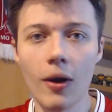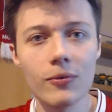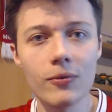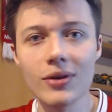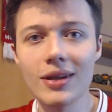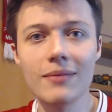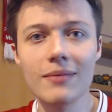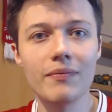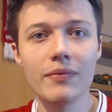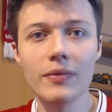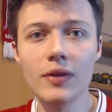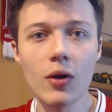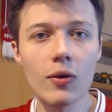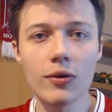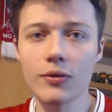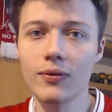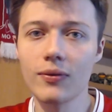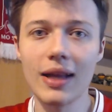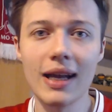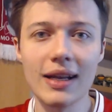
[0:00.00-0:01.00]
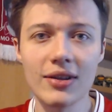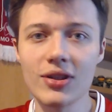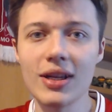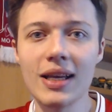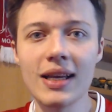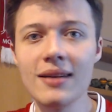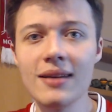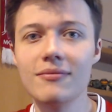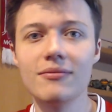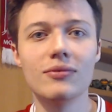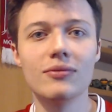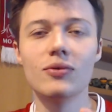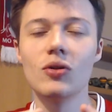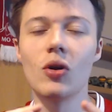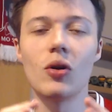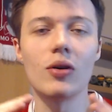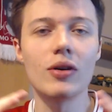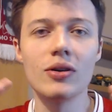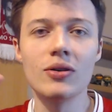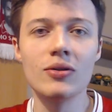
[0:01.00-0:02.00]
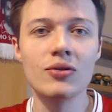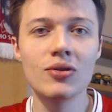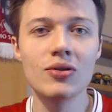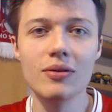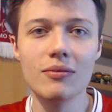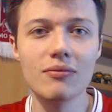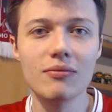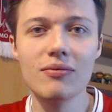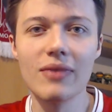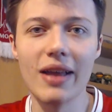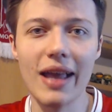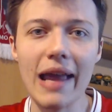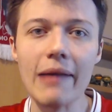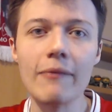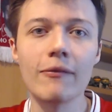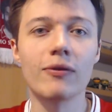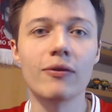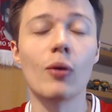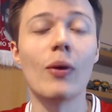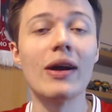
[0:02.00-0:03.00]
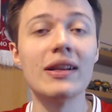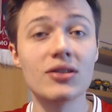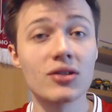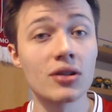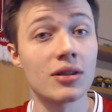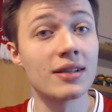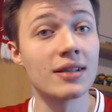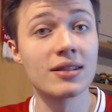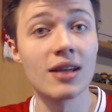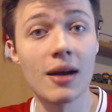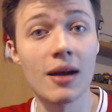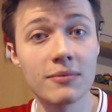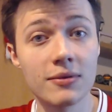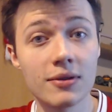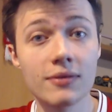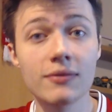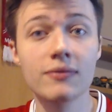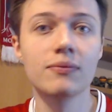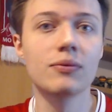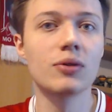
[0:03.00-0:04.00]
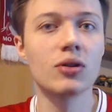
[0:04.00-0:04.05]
obviously not as flashy, not as influential in terms of